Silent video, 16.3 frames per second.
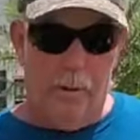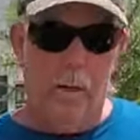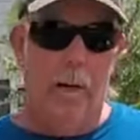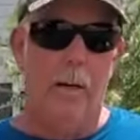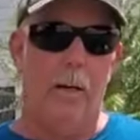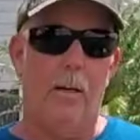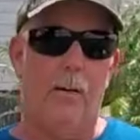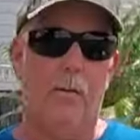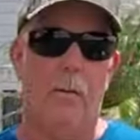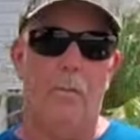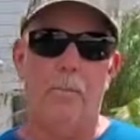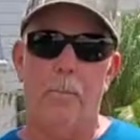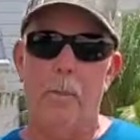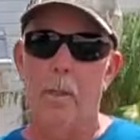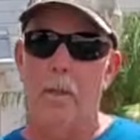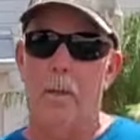and I need
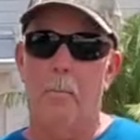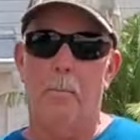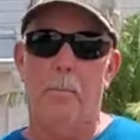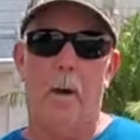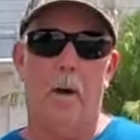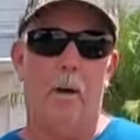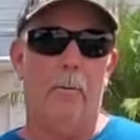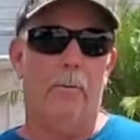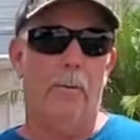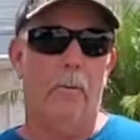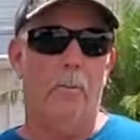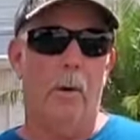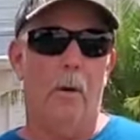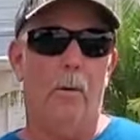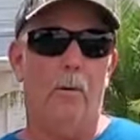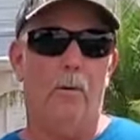some powerful
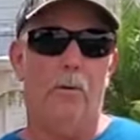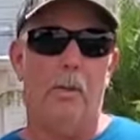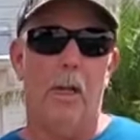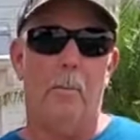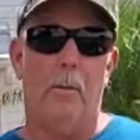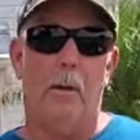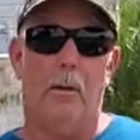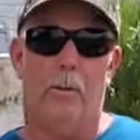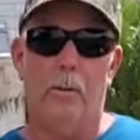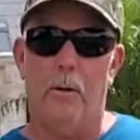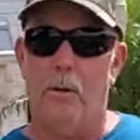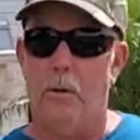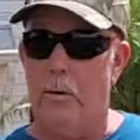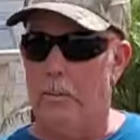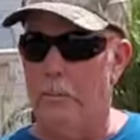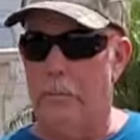mowers to get me
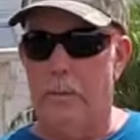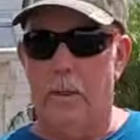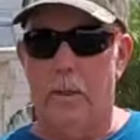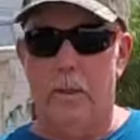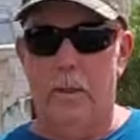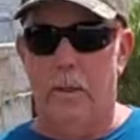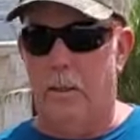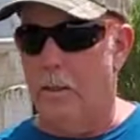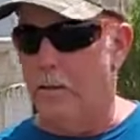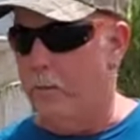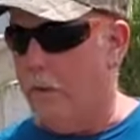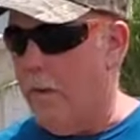through. And this